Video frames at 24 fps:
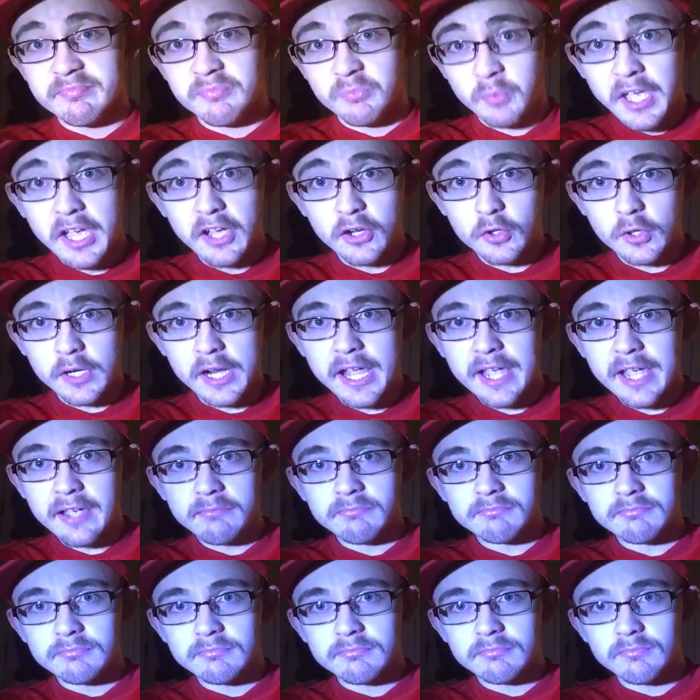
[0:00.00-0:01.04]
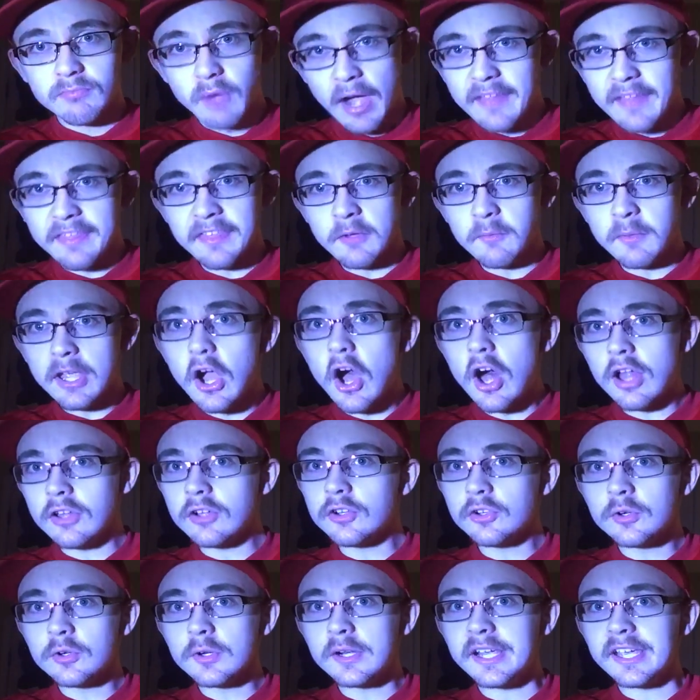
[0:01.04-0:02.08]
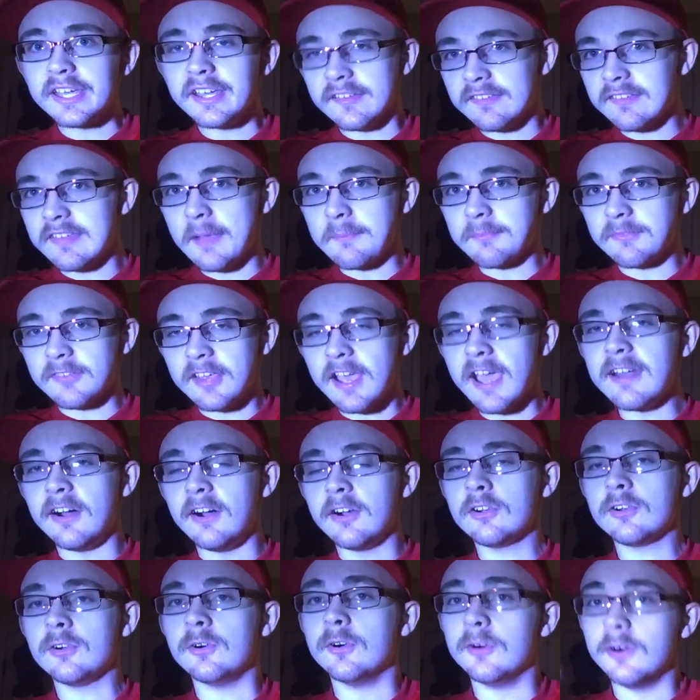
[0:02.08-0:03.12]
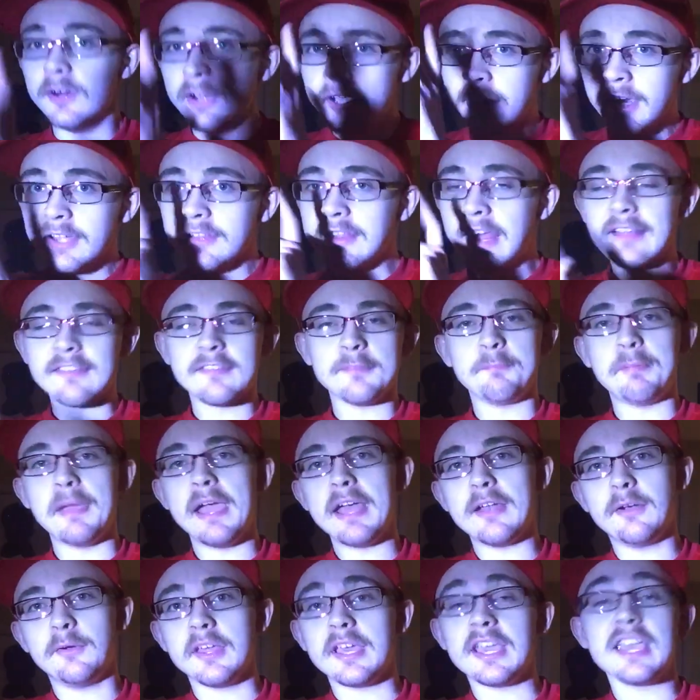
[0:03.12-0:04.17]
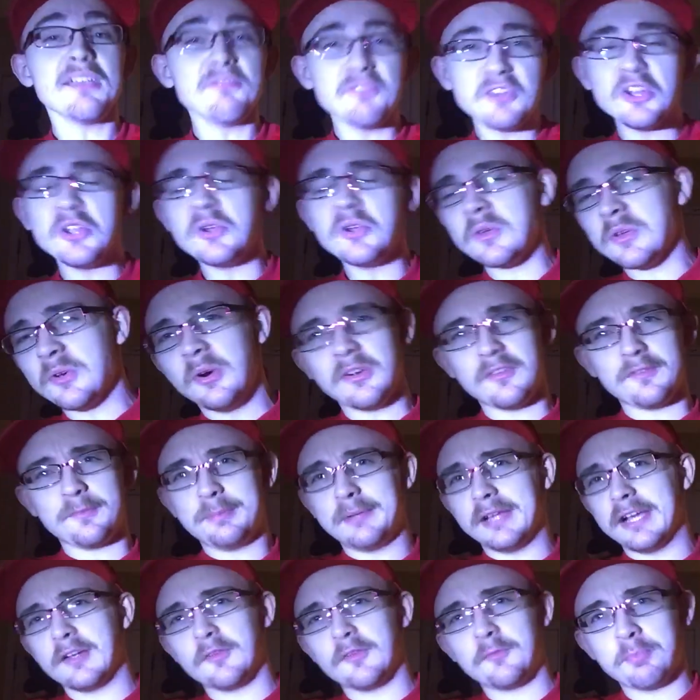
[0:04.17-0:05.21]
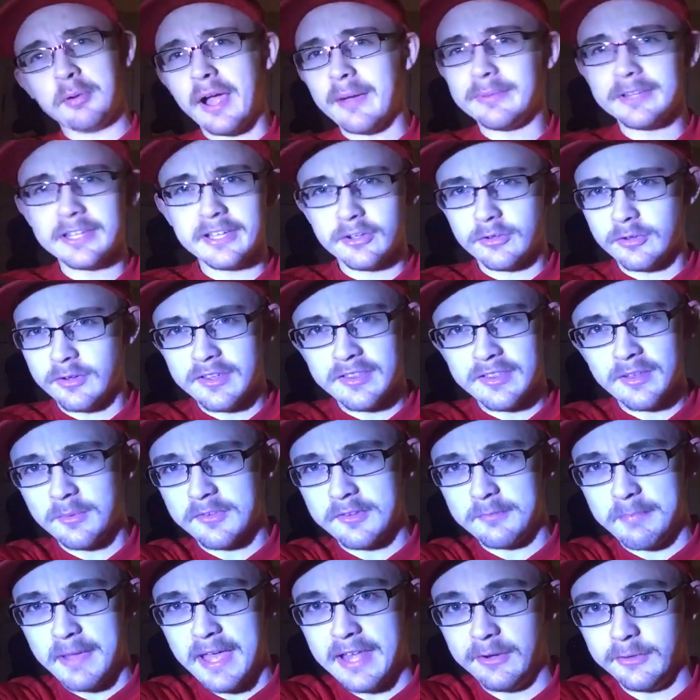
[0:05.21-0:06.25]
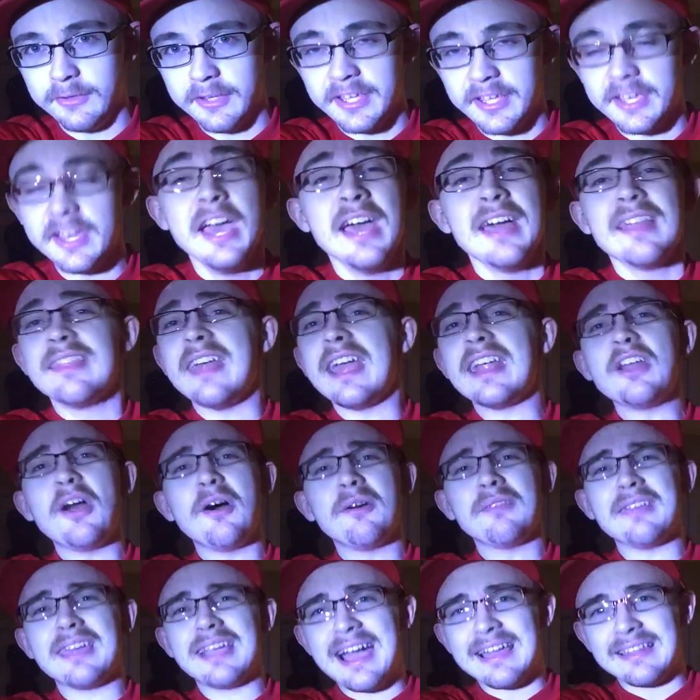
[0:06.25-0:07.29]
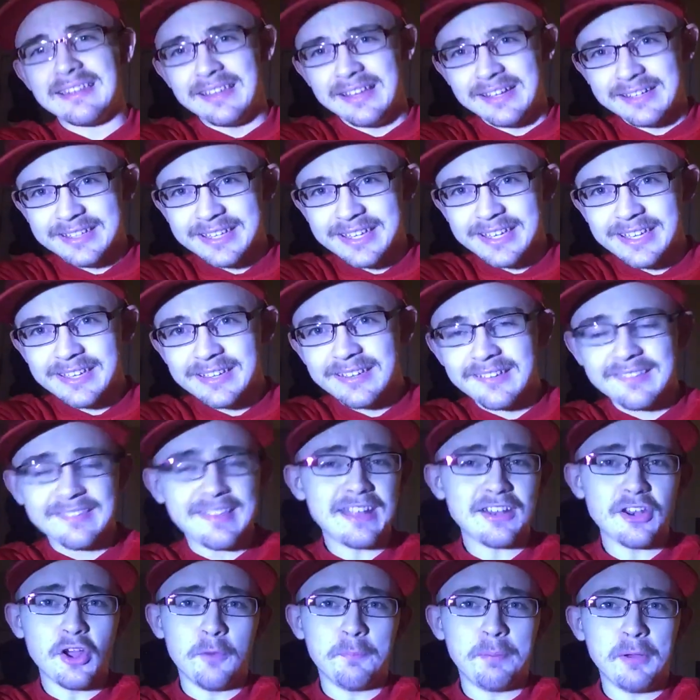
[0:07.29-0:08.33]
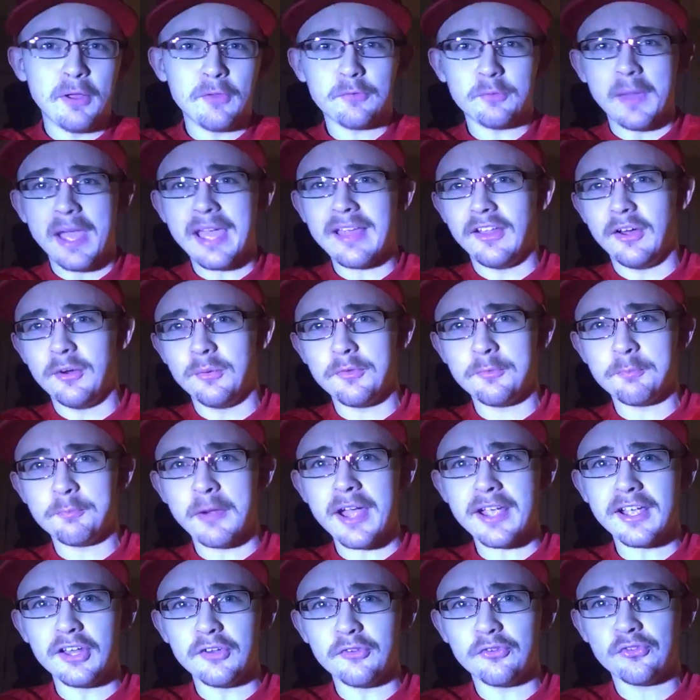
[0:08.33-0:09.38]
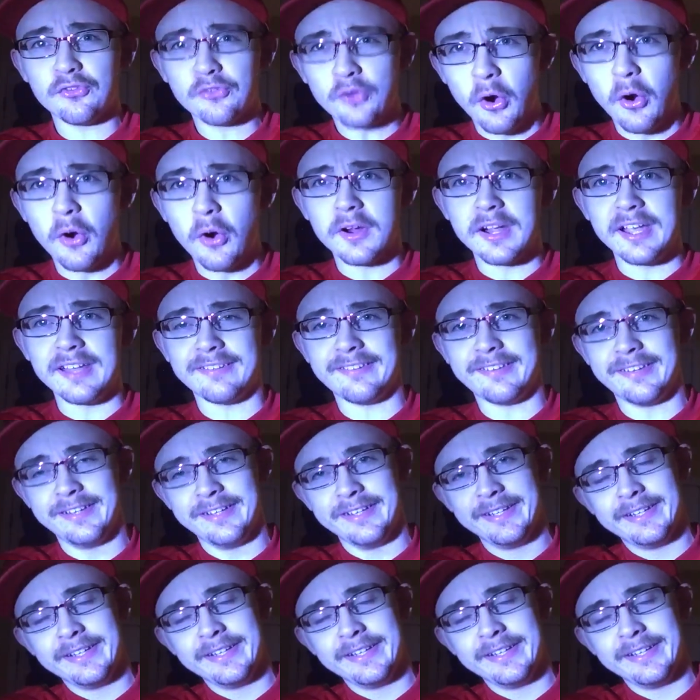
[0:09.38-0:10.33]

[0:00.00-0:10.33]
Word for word: We agree? I think we all agree, except Ted Unkel. That's a penalty. Even New York's players probably agree that was a penalty. They know they got lucky because they know Pozuelo was probably going to score it.